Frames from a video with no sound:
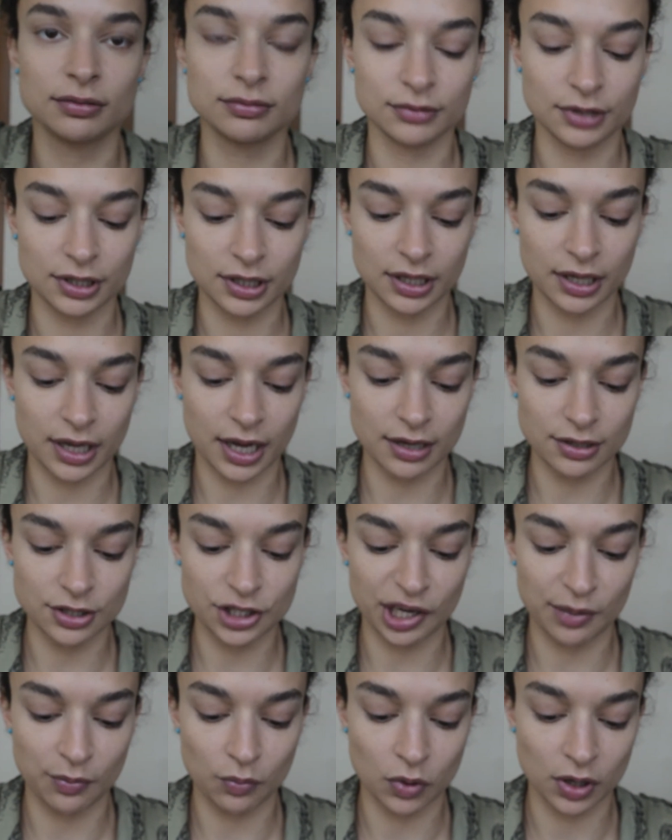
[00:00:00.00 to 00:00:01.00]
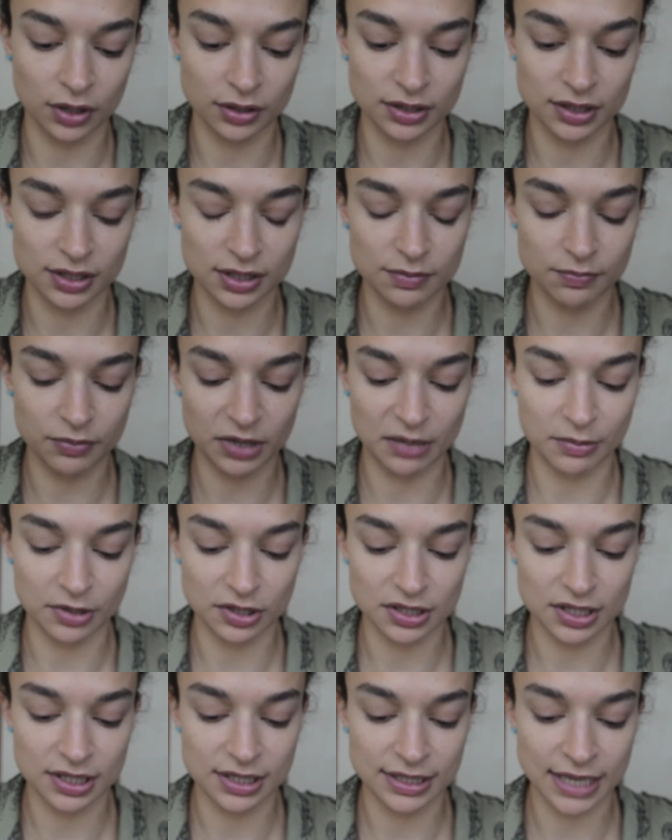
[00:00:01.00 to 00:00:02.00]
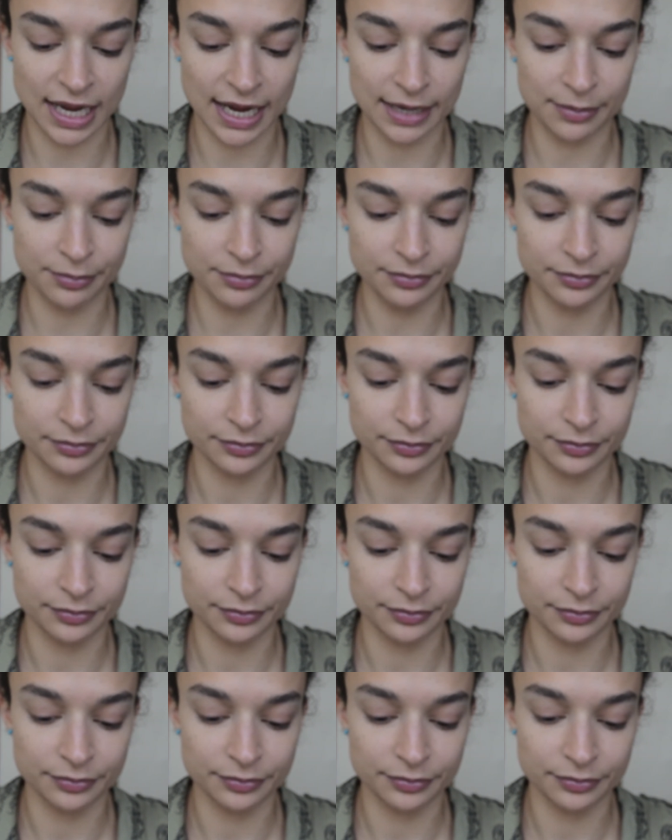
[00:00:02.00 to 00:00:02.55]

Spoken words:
You can get cheap ones, it's pretty much the same.